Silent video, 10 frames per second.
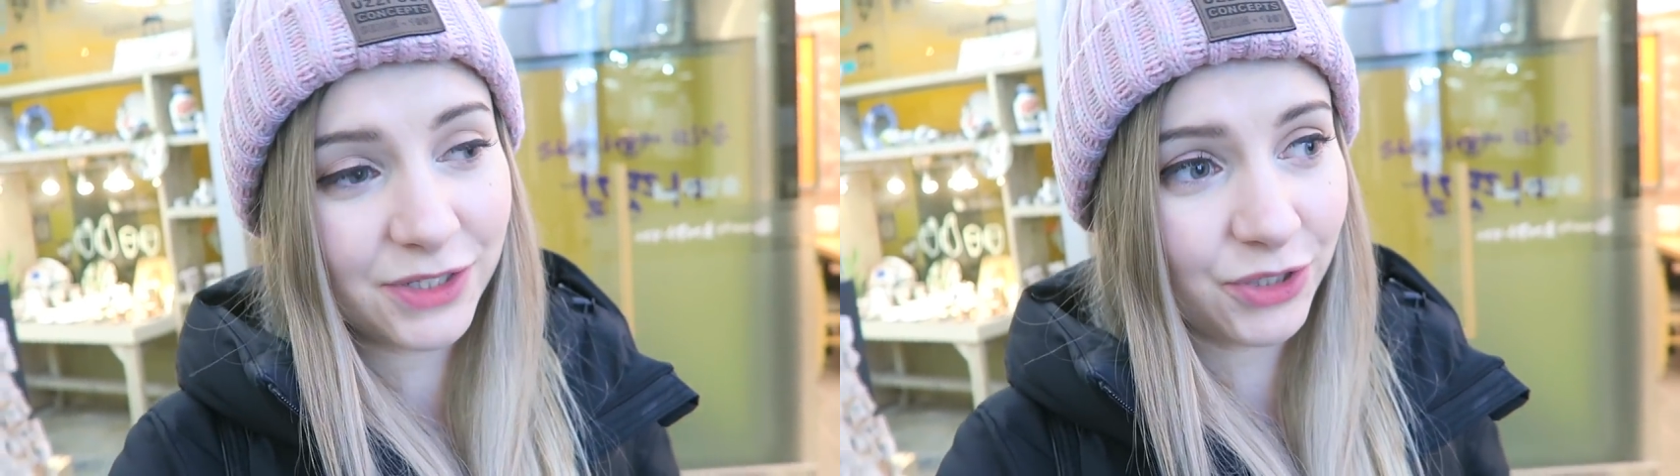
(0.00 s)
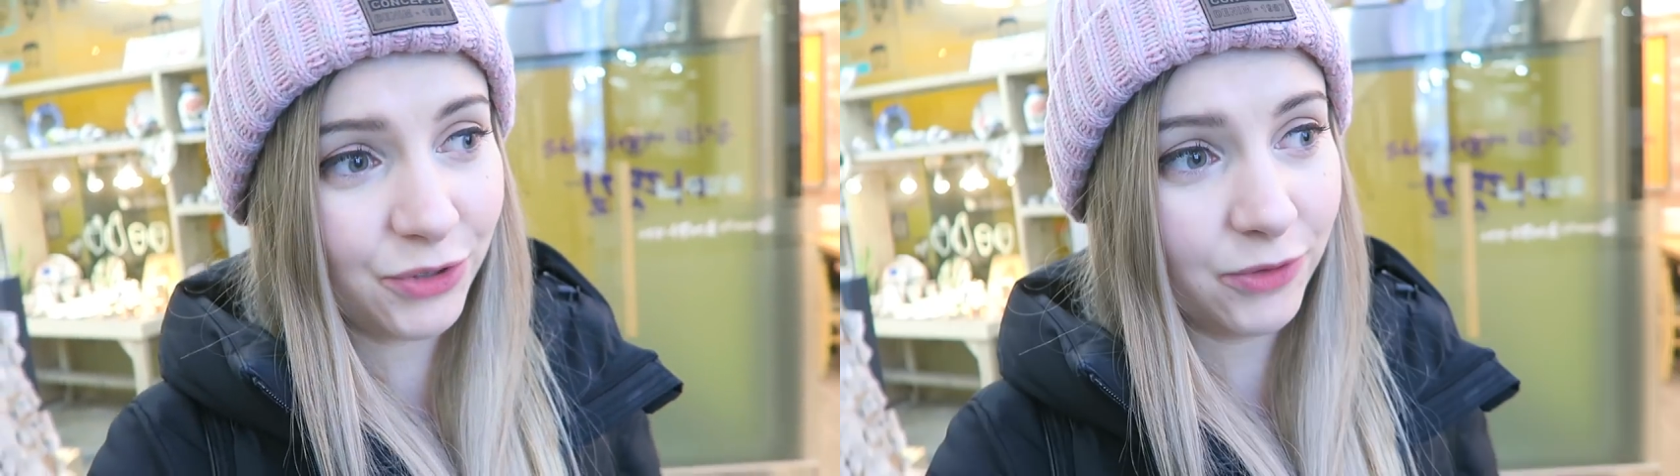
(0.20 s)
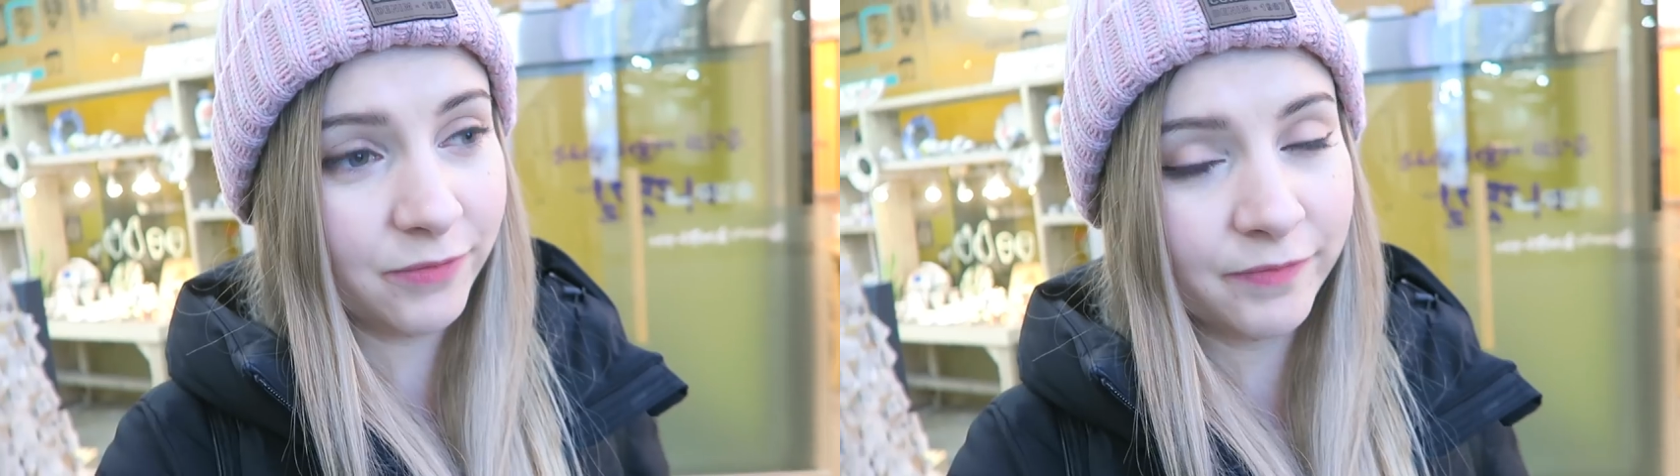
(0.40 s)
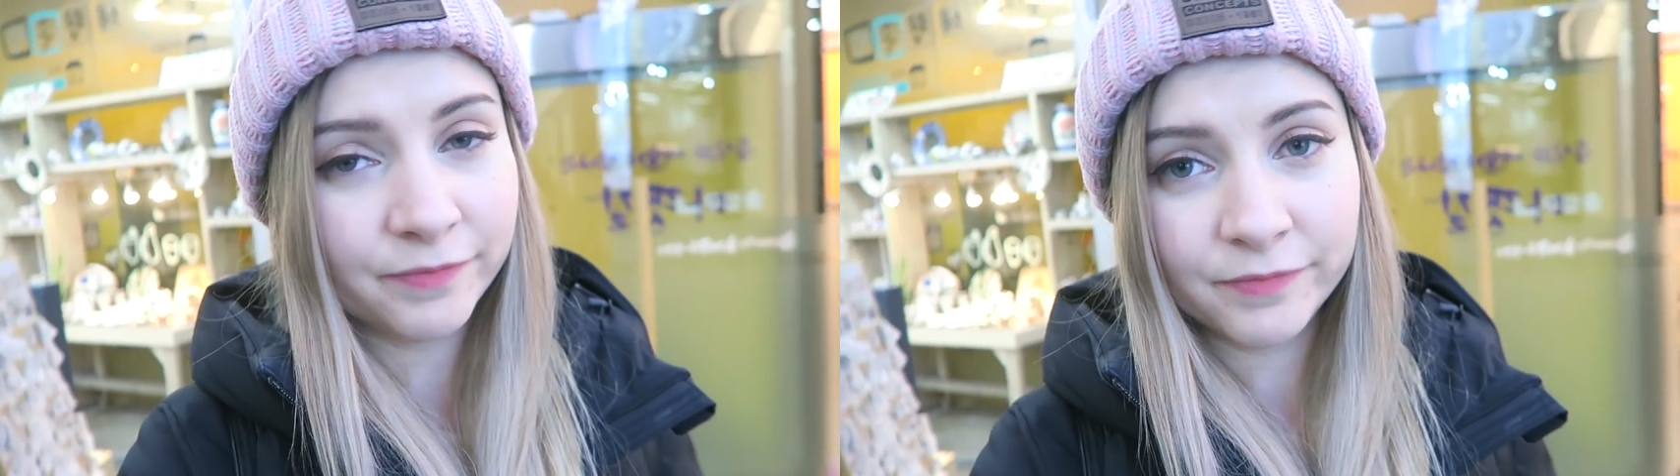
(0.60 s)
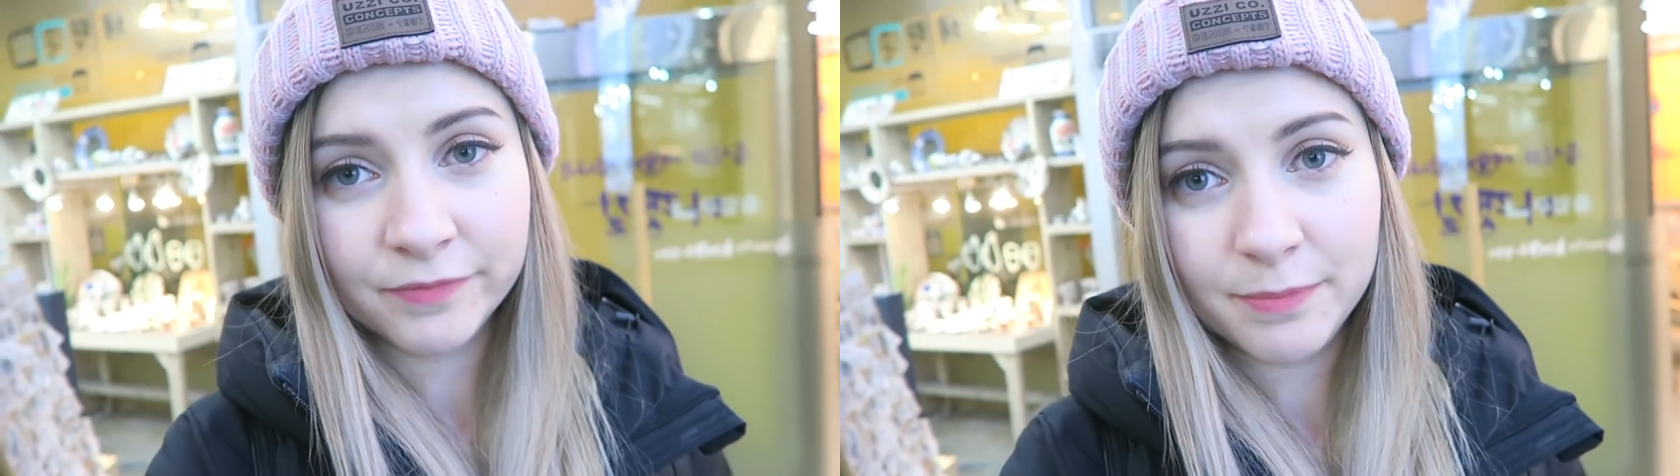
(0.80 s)
to
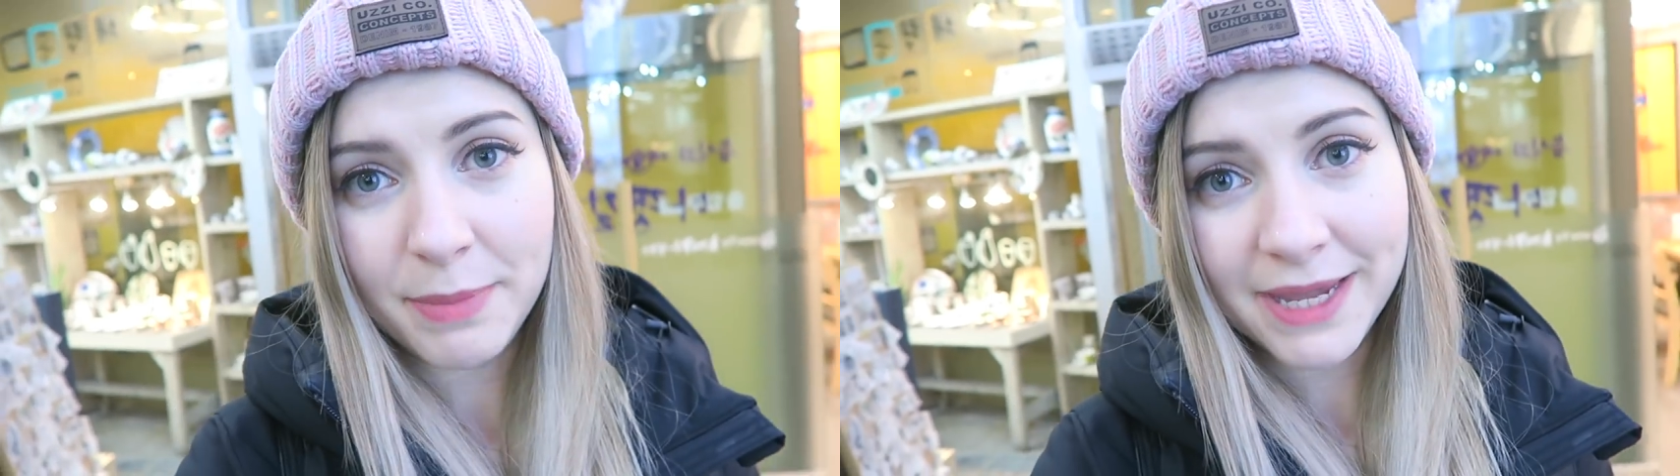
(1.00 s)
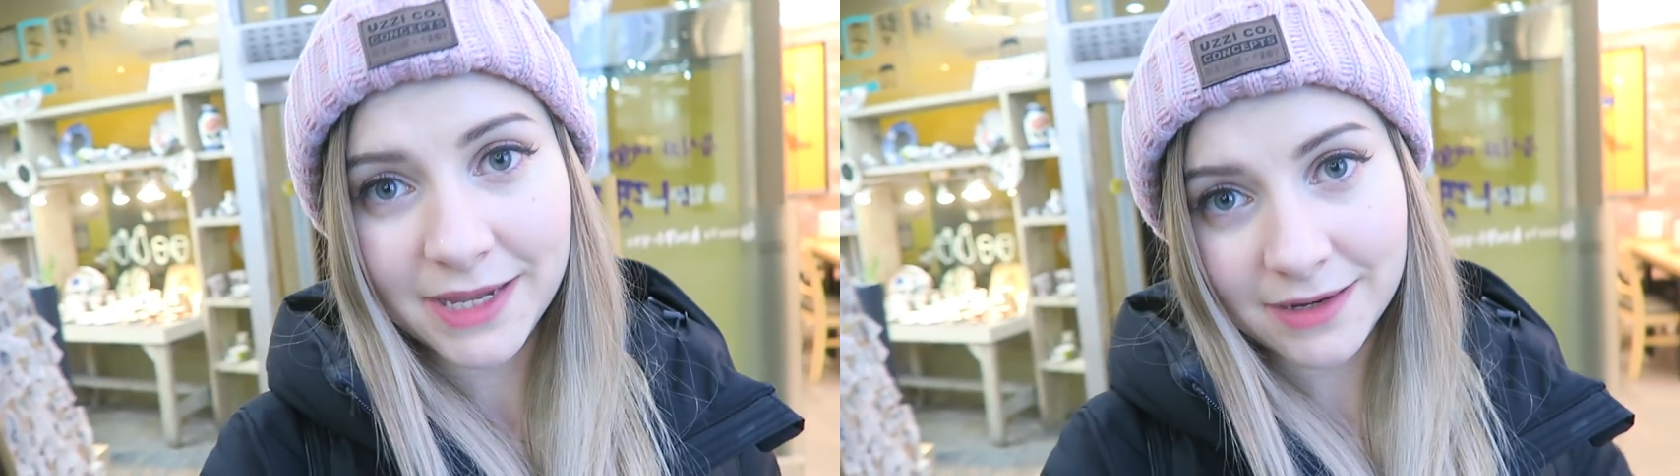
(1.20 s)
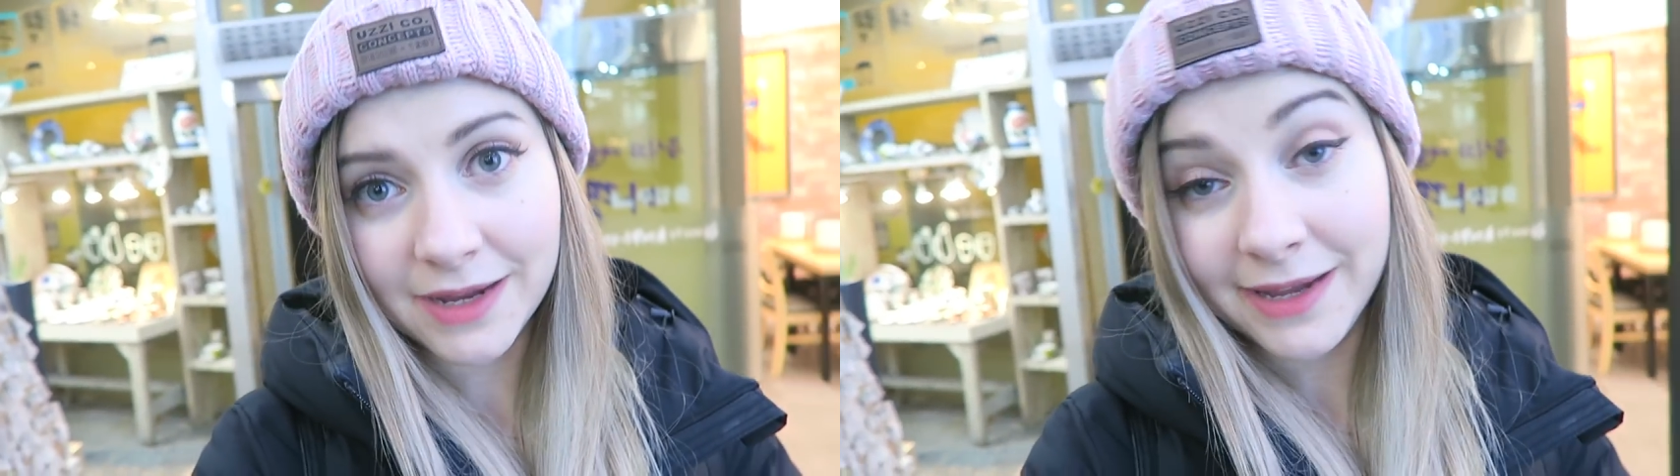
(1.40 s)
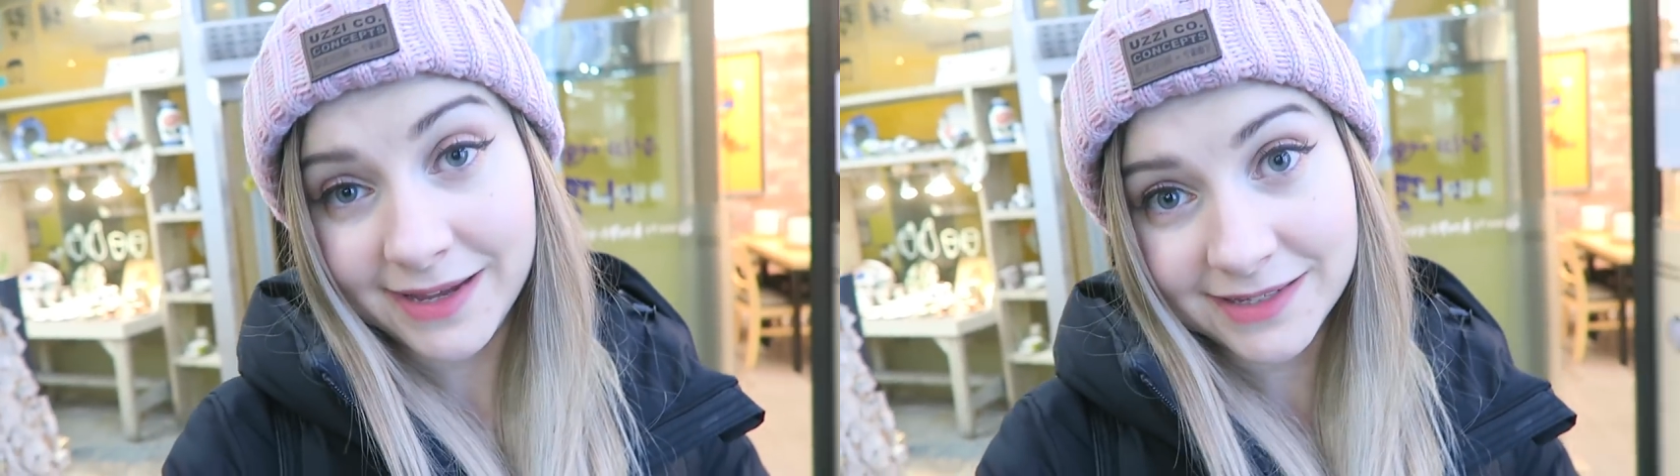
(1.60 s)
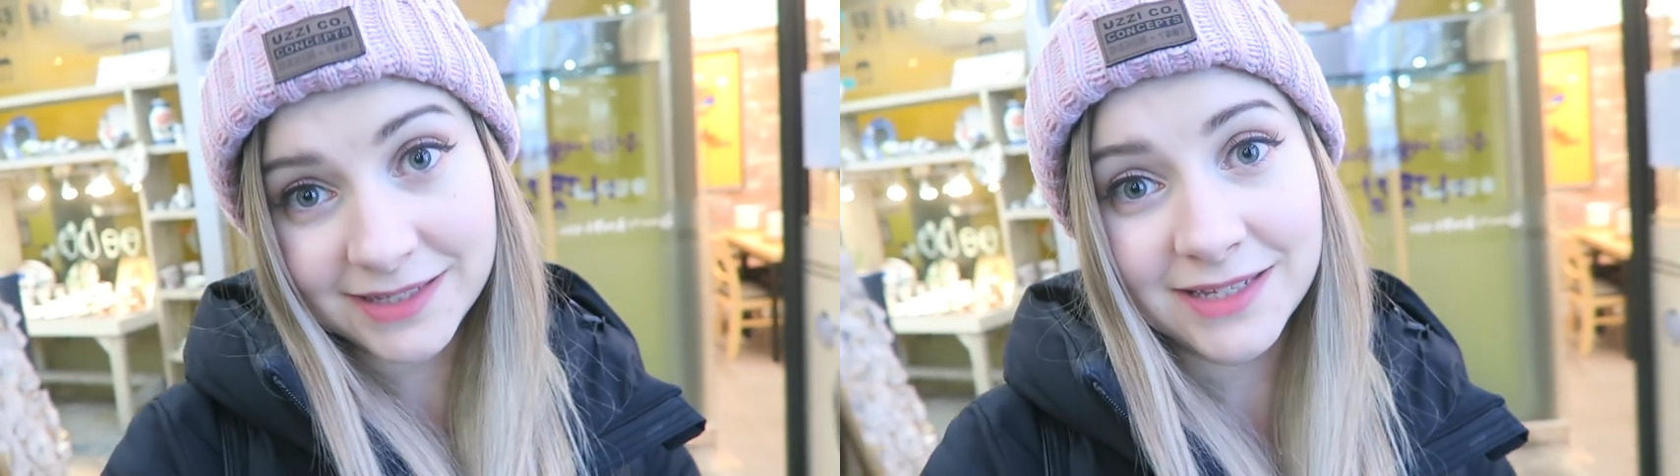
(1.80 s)
bake it, I guess,